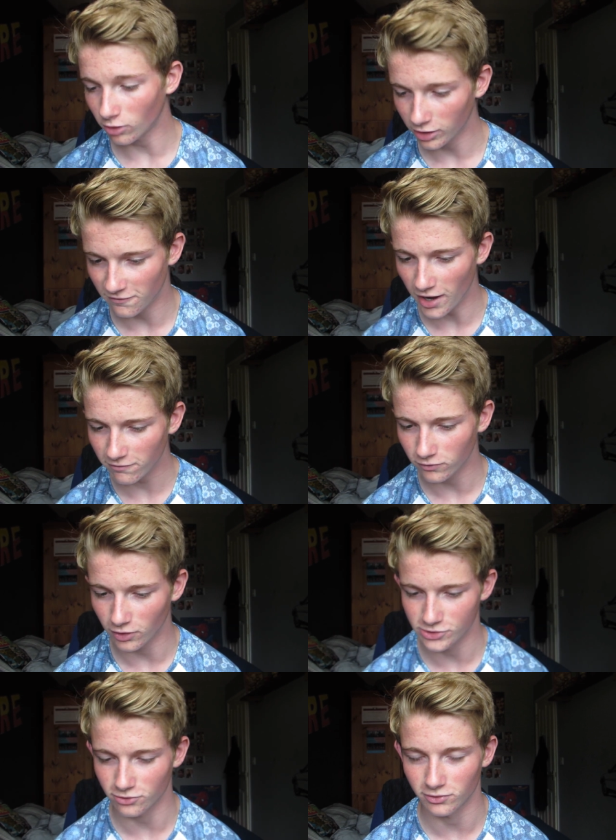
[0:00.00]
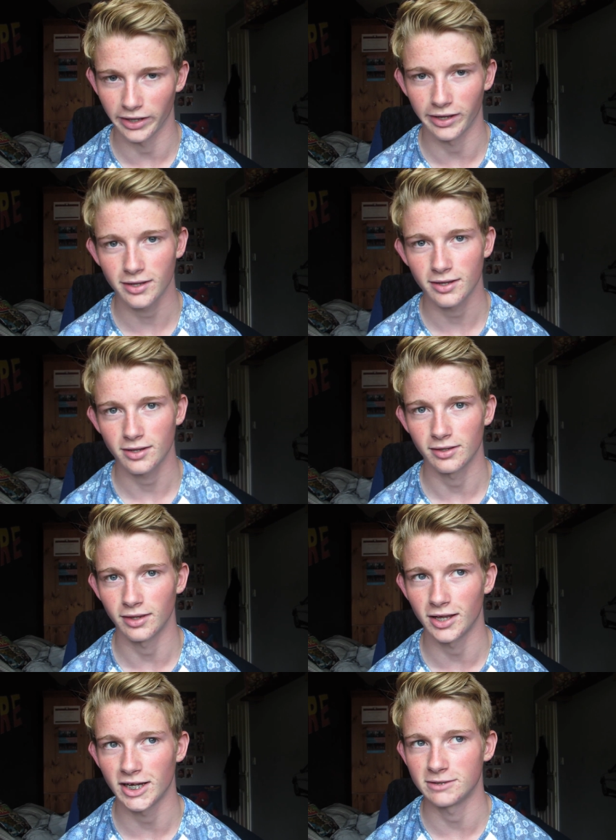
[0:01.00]
right, if you haven't noticed already,
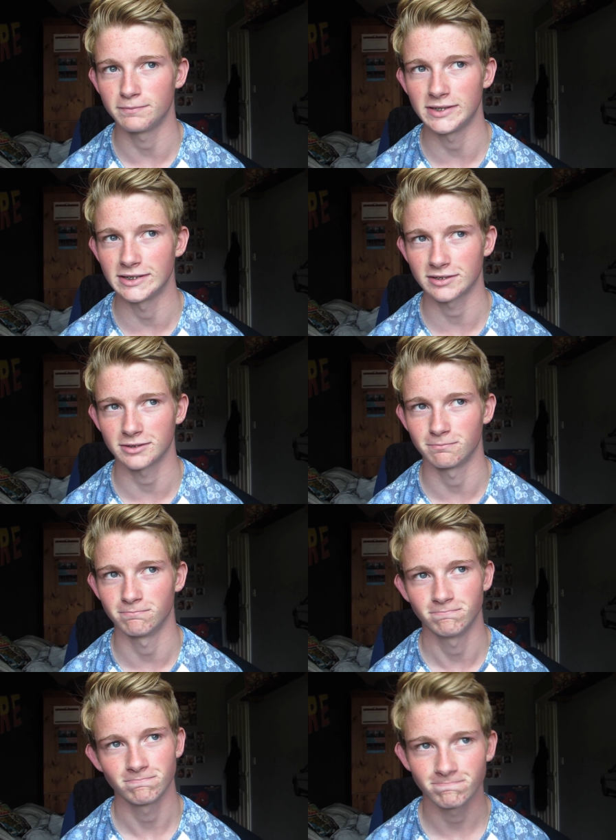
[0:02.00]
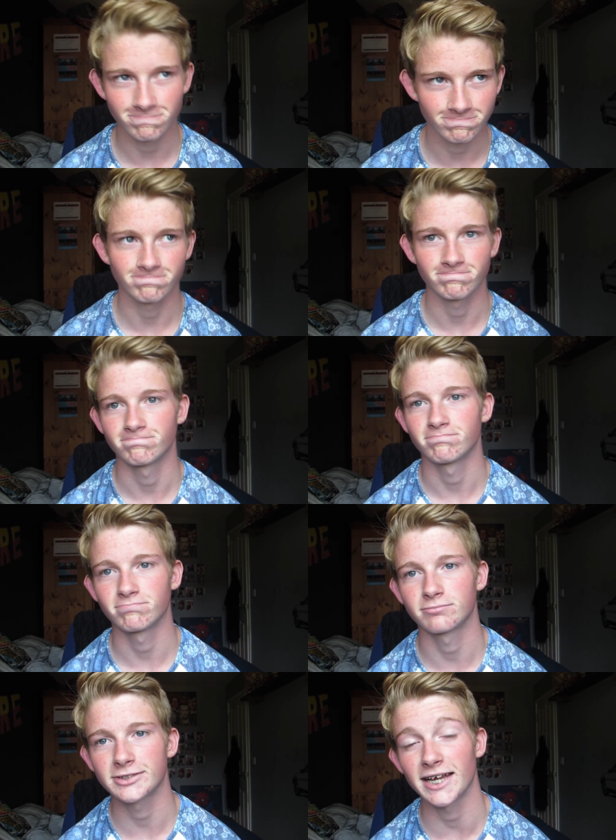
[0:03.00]
there have been some
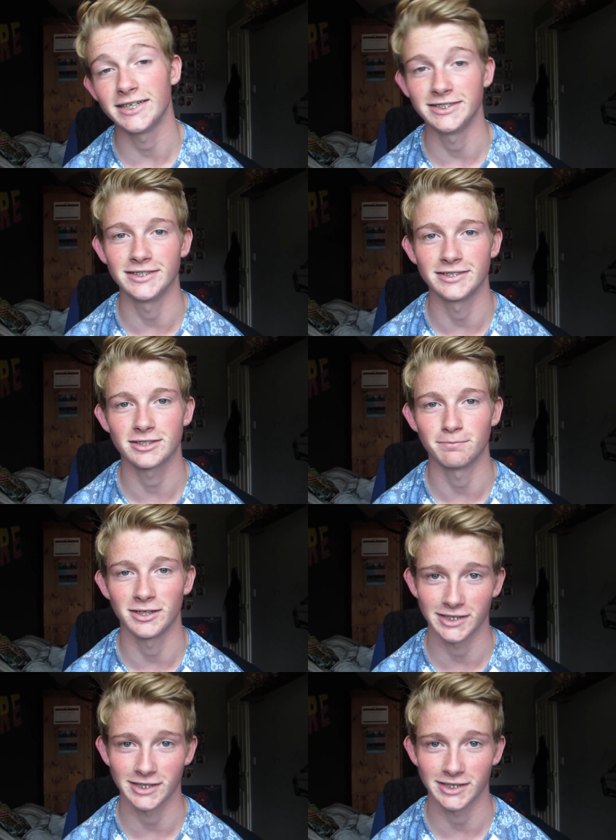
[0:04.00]
changes to my